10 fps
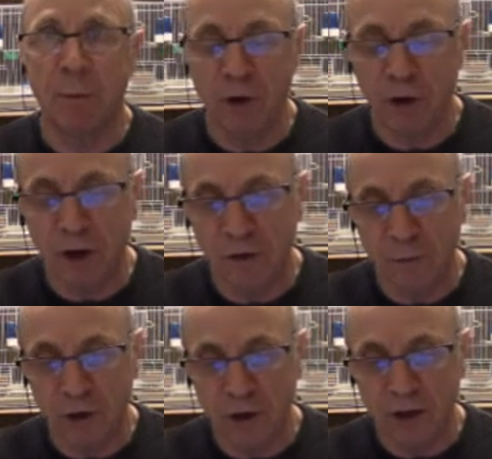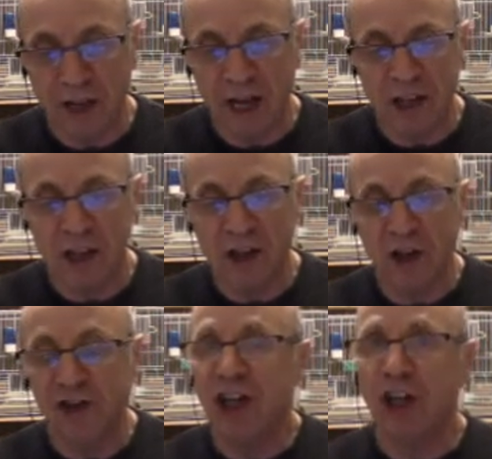of a bird as its
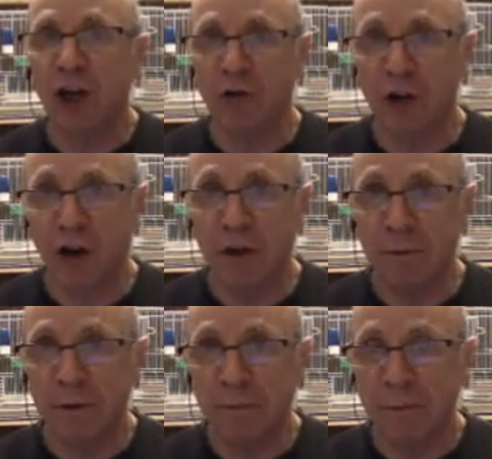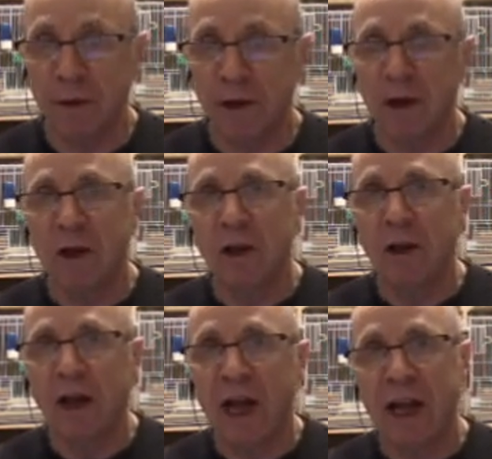genotype,
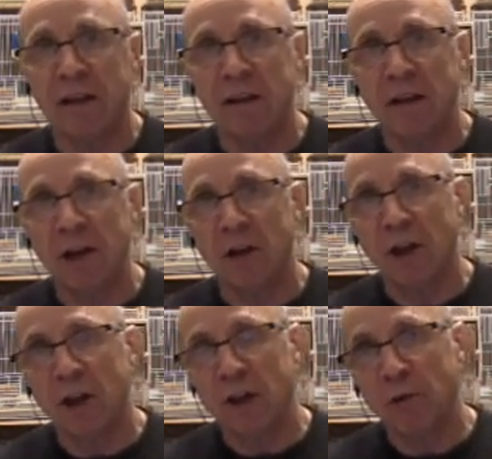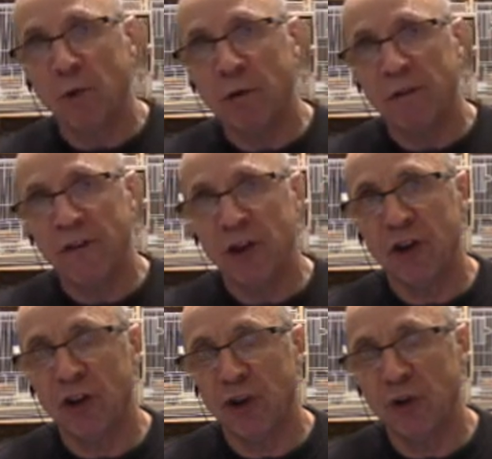and we refer
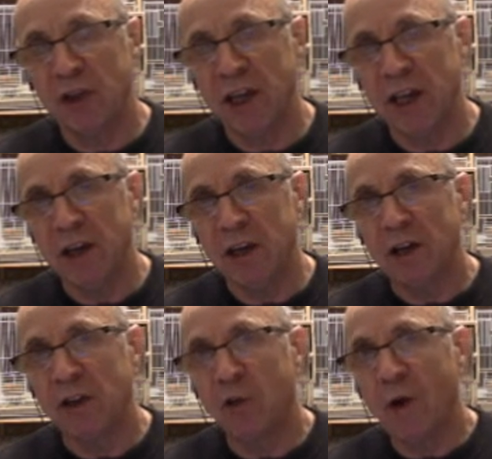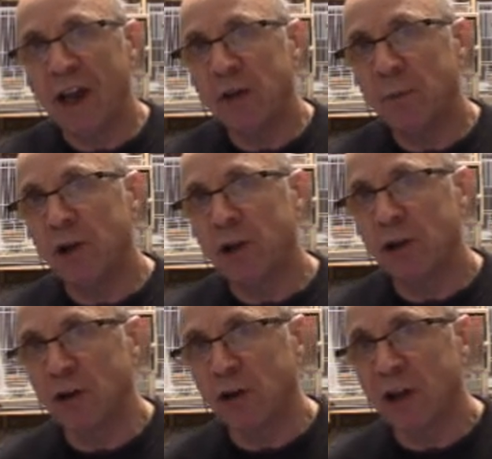to the way the bird
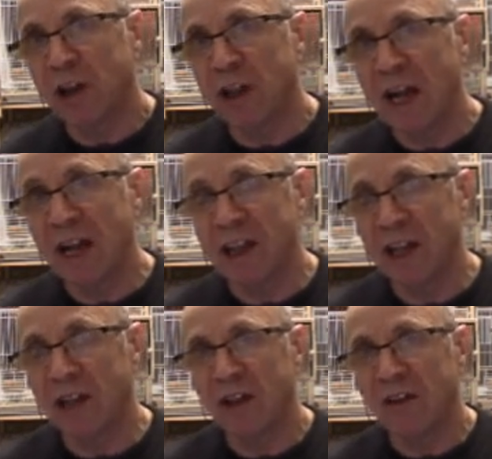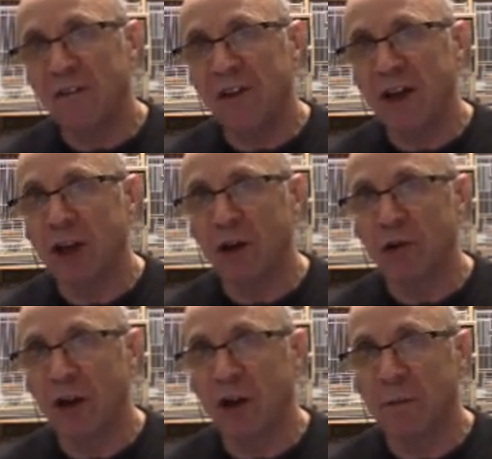looks as its
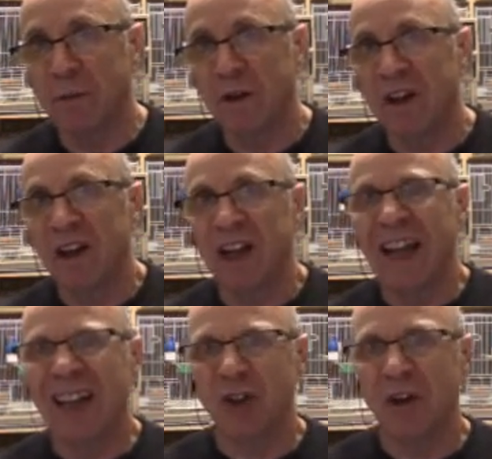phenotype. In actual